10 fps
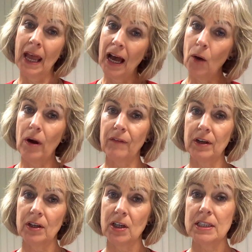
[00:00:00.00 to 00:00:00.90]

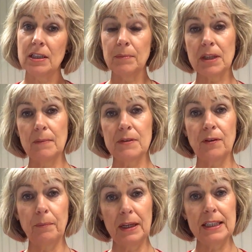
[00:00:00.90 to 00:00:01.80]
However, sometimes for
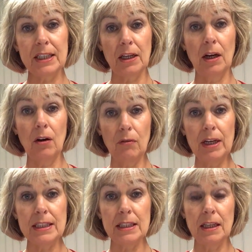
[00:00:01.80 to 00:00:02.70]
political
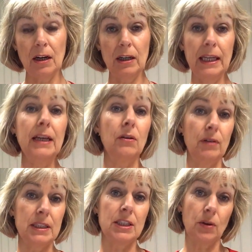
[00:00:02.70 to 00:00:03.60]
or legal
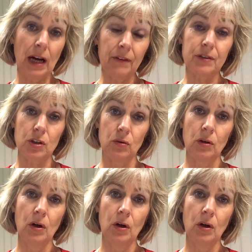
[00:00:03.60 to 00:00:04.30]
reasons you have to.